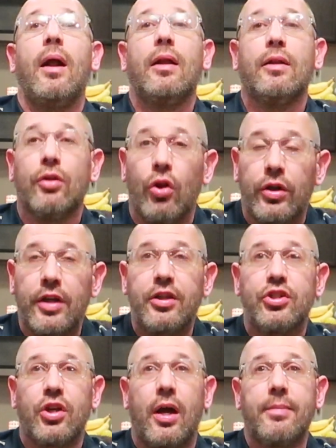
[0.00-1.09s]
look at the
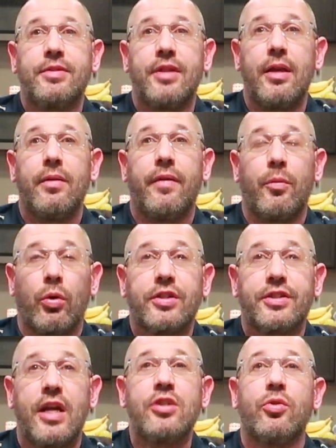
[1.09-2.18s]
jobs that were
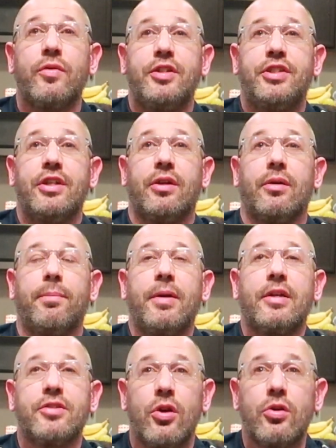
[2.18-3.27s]
essential this year,
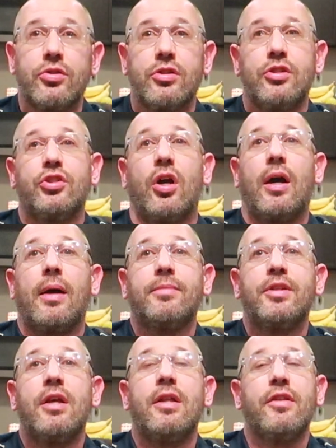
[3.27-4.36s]
because those are the jobs
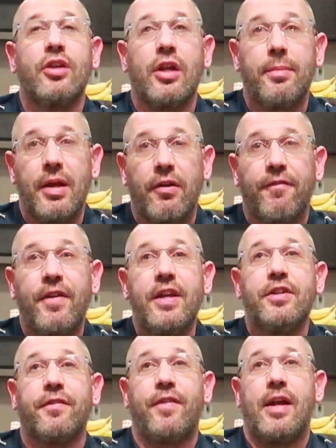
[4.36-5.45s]
you're going to be able to feed
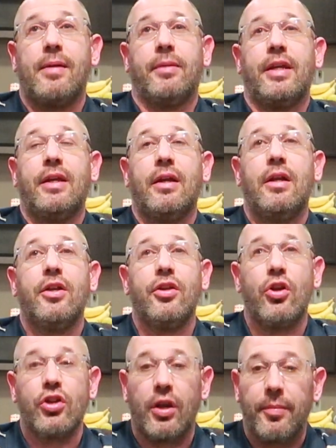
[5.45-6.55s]
your family.
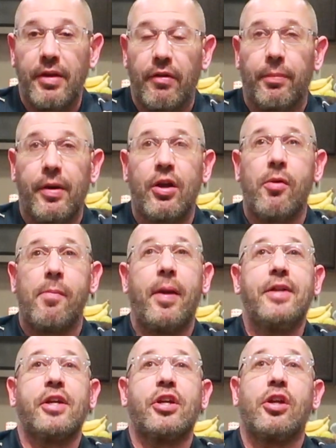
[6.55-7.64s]
You're going to be able to bring home a
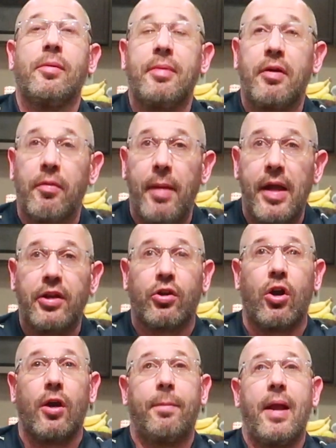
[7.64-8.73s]
paycheck. You're going to be able to make your
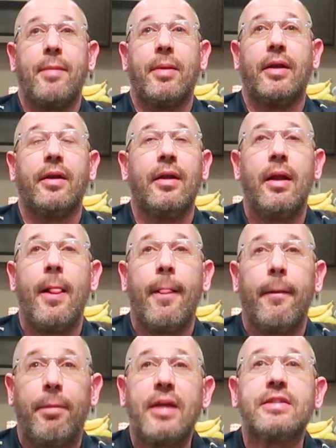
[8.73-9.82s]
car payment.
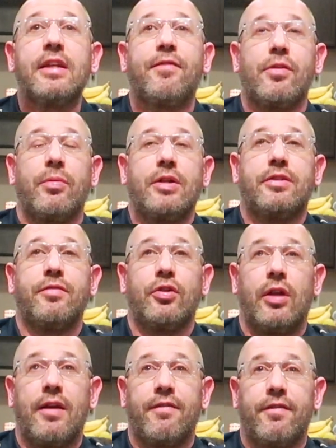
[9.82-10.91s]
basically for the rest of your
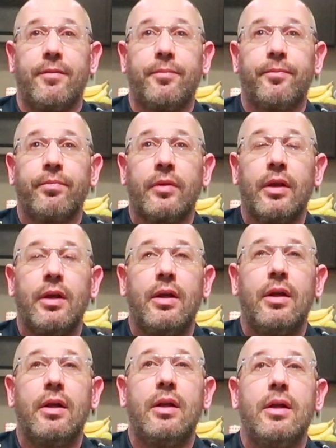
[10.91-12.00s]
life.
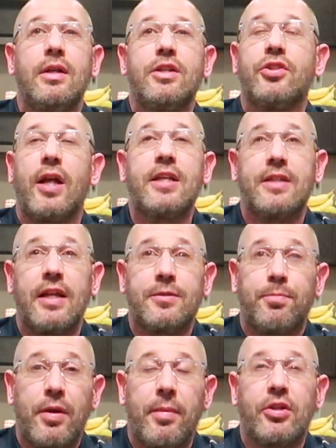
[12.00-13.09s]
So that's
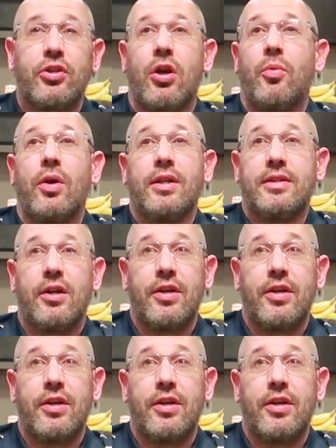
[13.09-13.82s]
pretty much all I wanted to tell